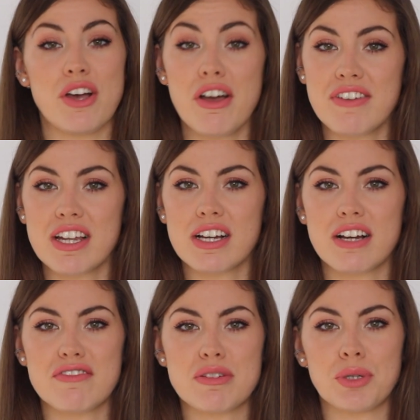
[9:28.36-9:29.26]
her feel
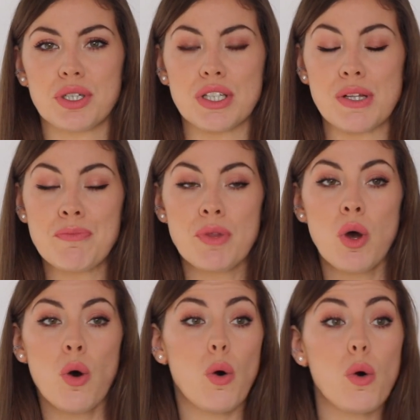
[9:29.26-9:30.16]
uncomfortable,
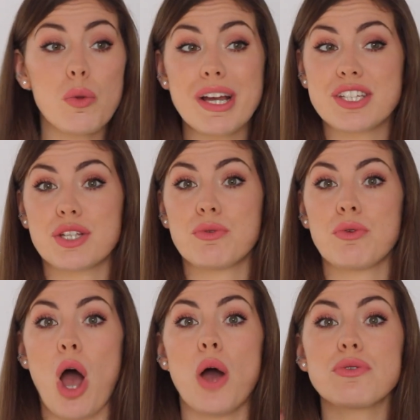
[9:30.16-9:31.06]
all the way to
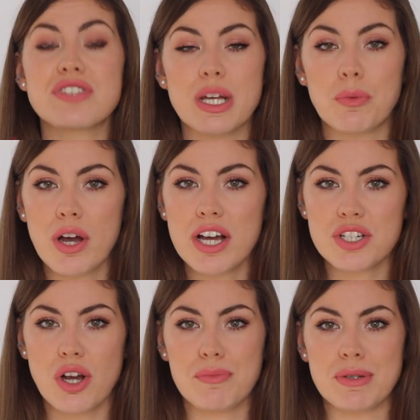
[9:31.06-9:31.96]
hosting
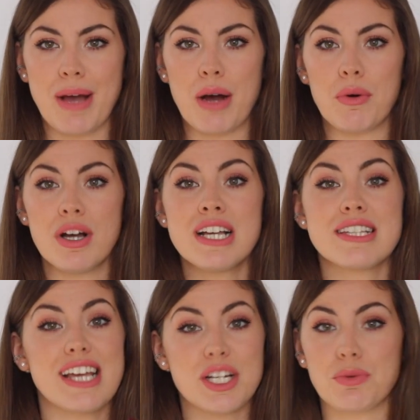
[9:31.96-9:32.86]
workshops about
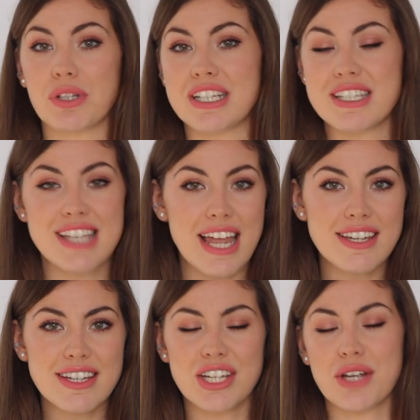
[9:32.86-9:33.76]
sexual
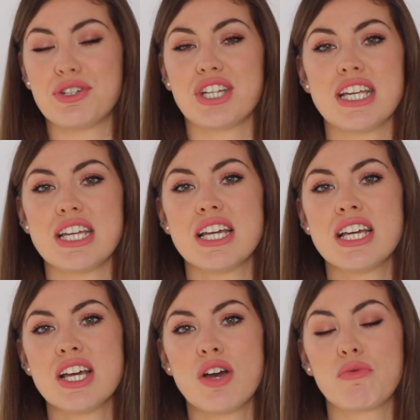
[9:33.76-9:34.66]
consent. You know, she
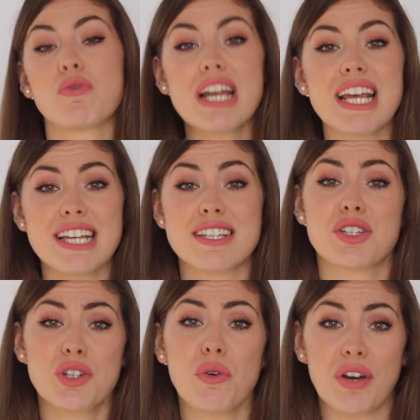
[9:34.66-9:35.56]
really is a
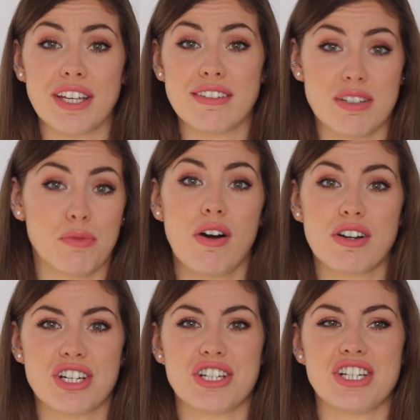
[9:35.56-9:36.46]
joy to
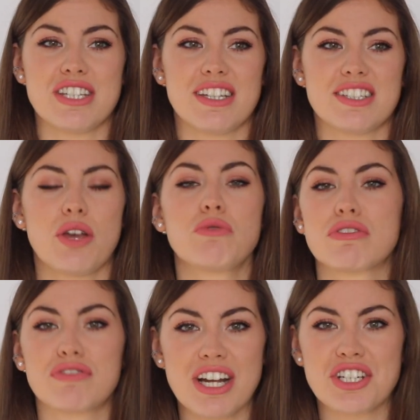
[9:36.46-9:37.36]
watch and she's so
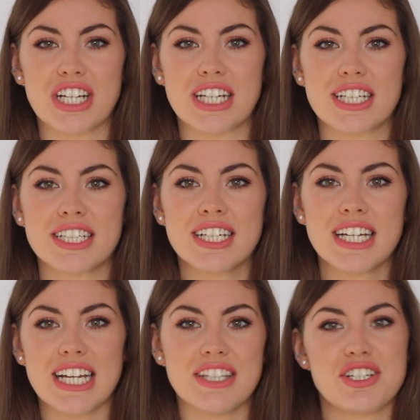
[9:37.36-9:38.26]
refreshing
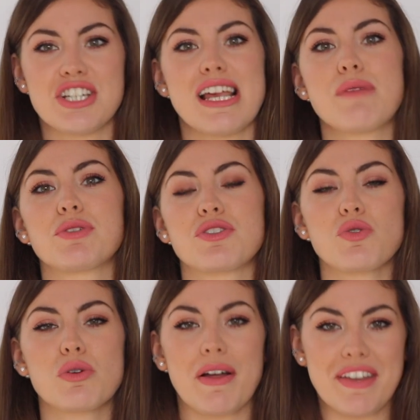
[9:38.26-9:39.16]
in that she's able to
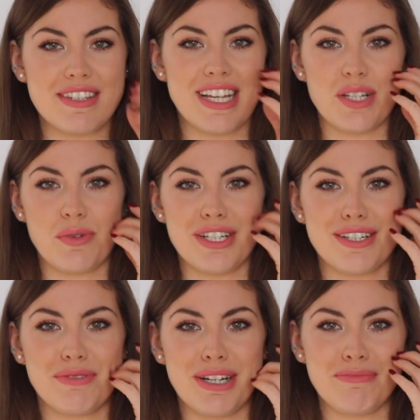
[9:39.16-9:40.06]
talk about these things
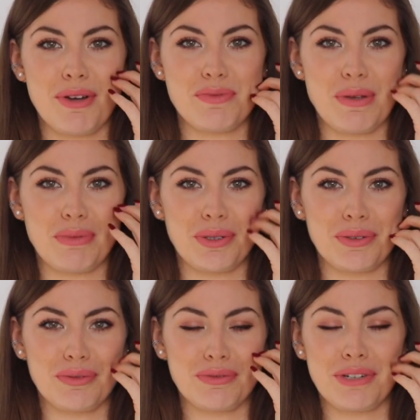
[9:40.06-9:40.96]
when most people
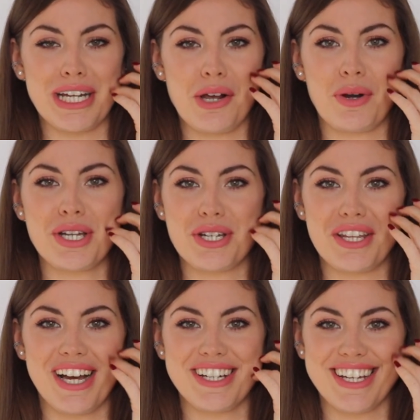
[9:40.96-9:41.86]
really cringe at
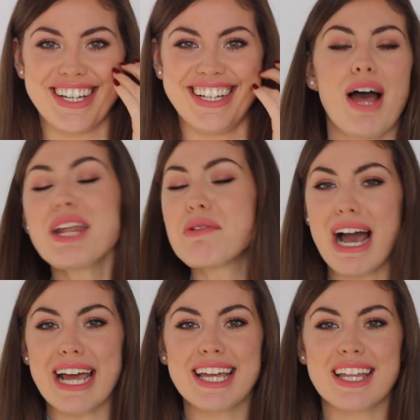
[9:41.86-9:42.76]
the idea.
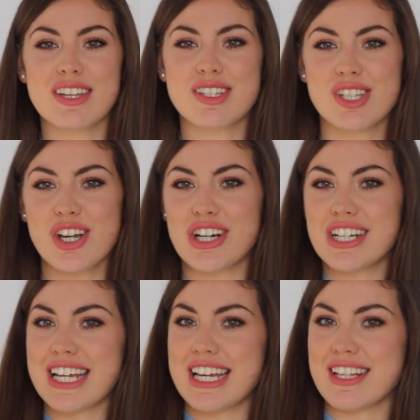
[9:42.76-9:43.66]
Anyway, the
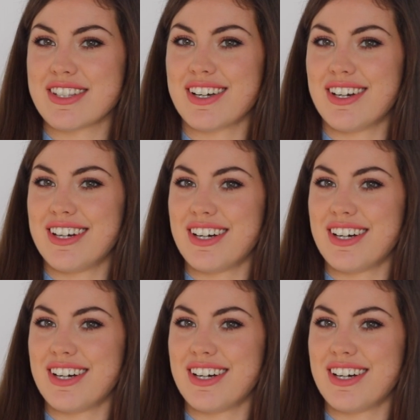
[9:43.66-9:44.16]
sun is